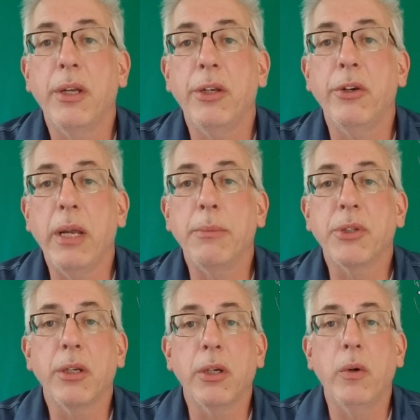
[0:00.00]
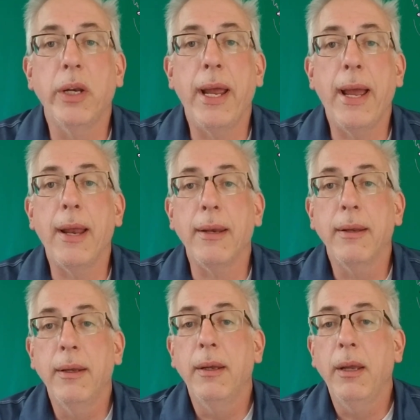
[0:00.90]
and your name's going to go in a hat.
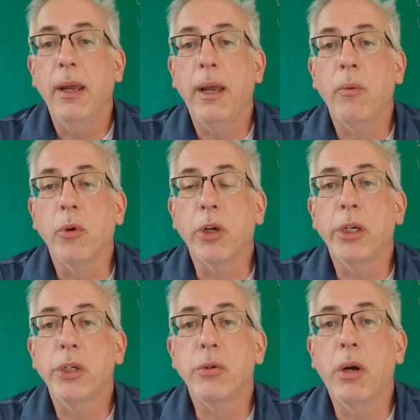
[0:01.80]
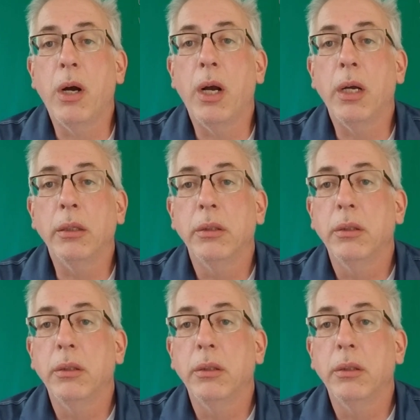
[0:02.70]
And we're going to draw